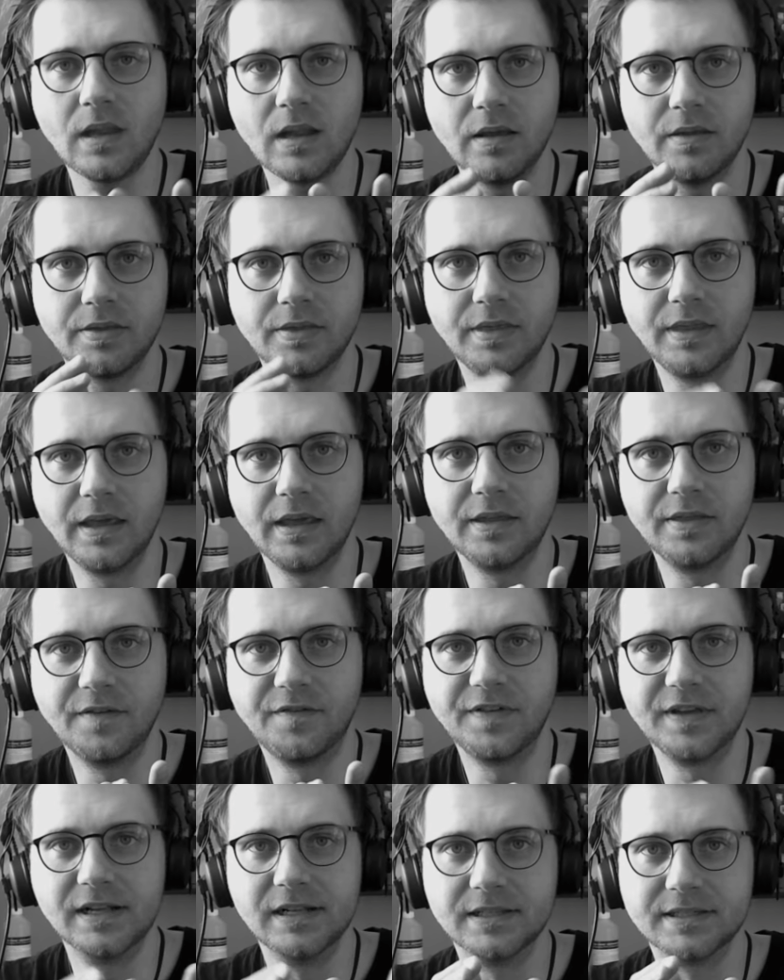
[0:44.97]
the
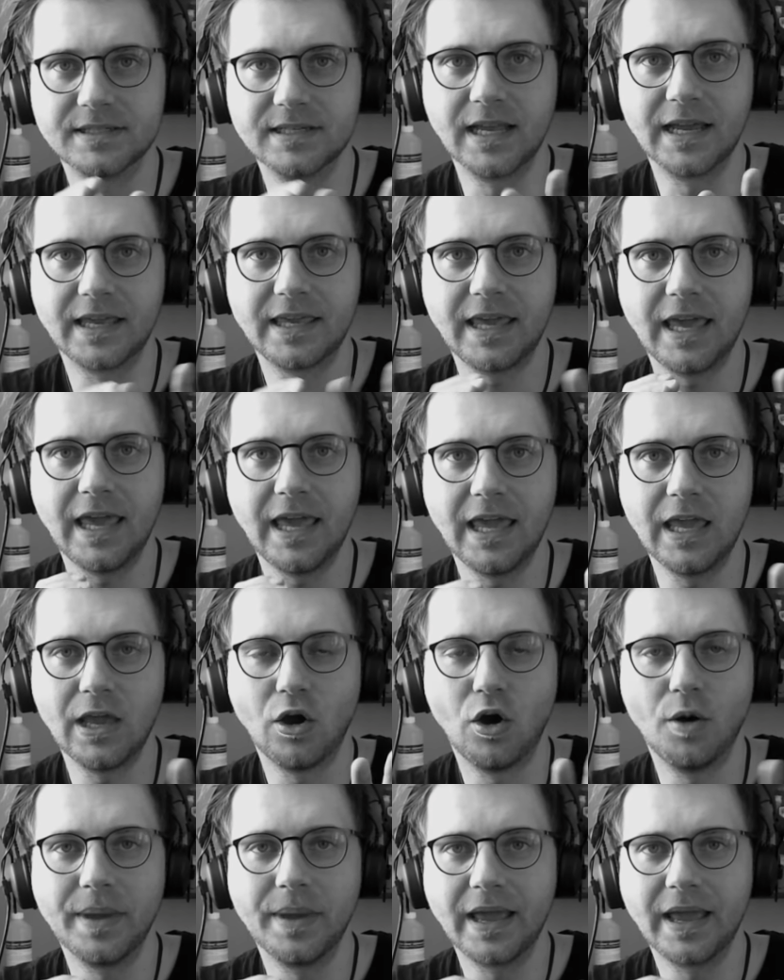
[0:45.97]
fields like K,
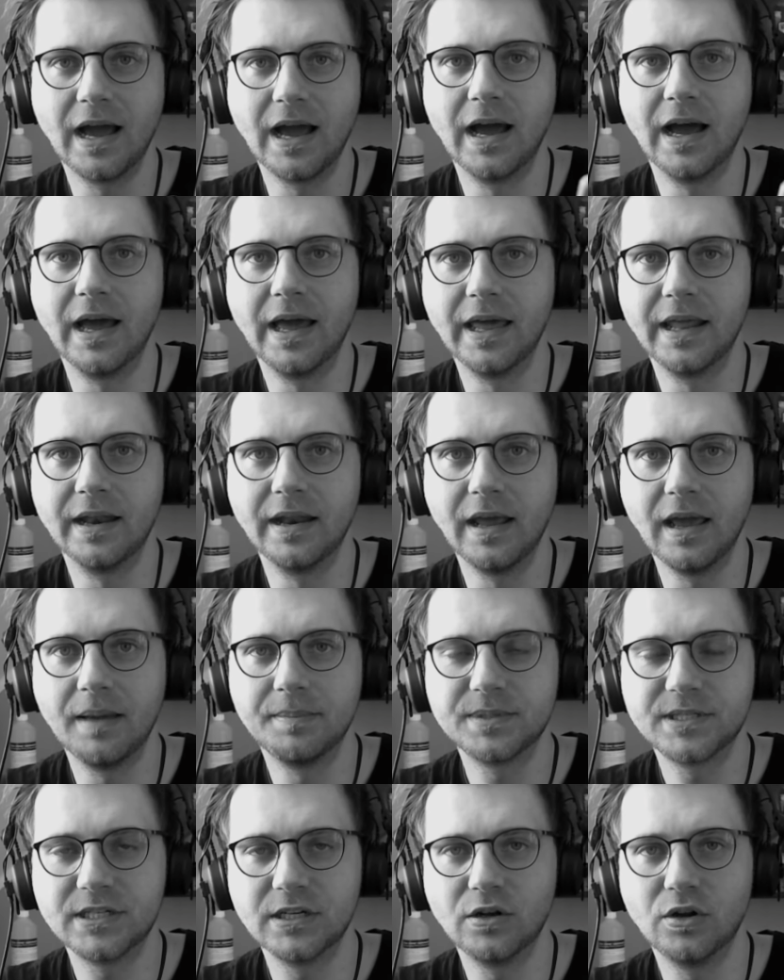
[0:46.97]
omega and
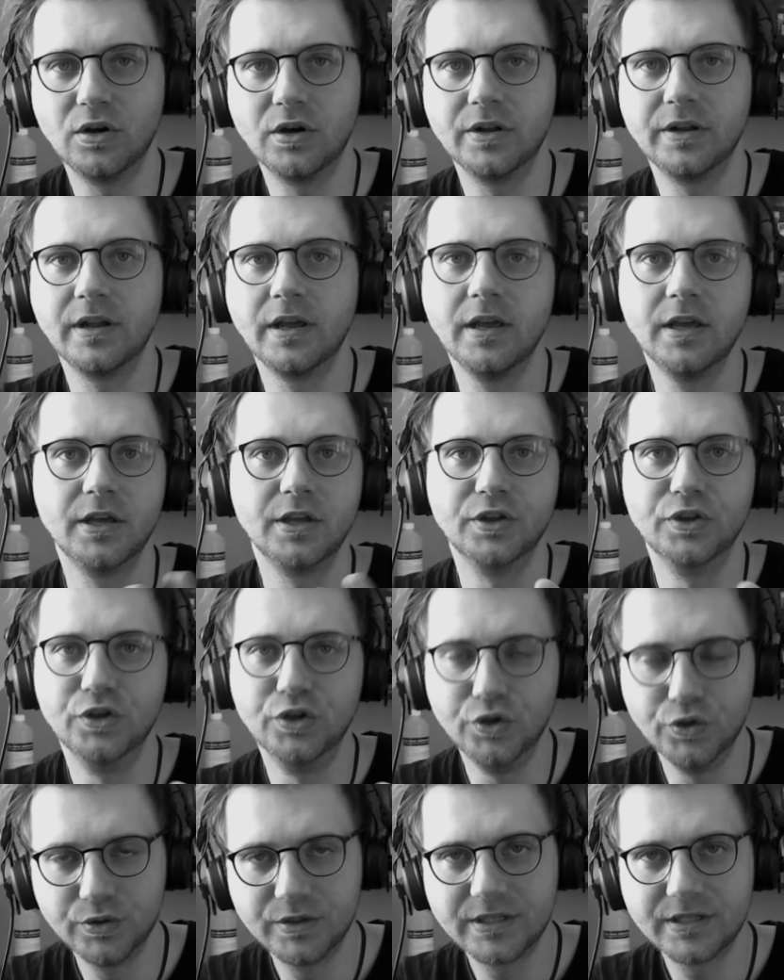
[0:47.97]
epsilon,
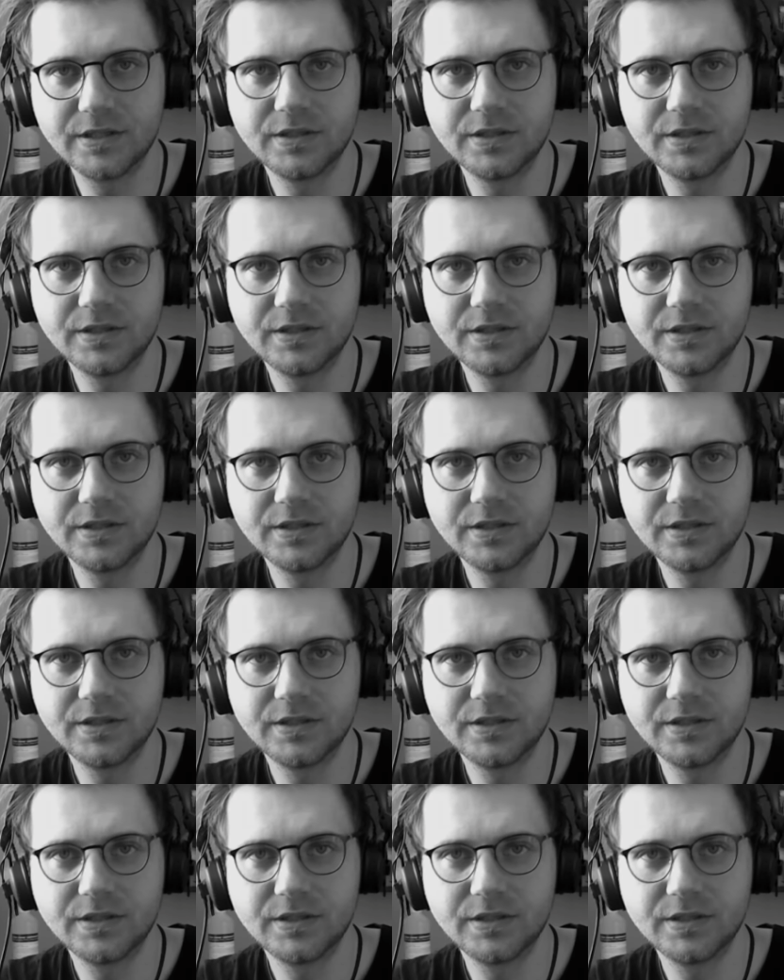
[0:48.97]
nu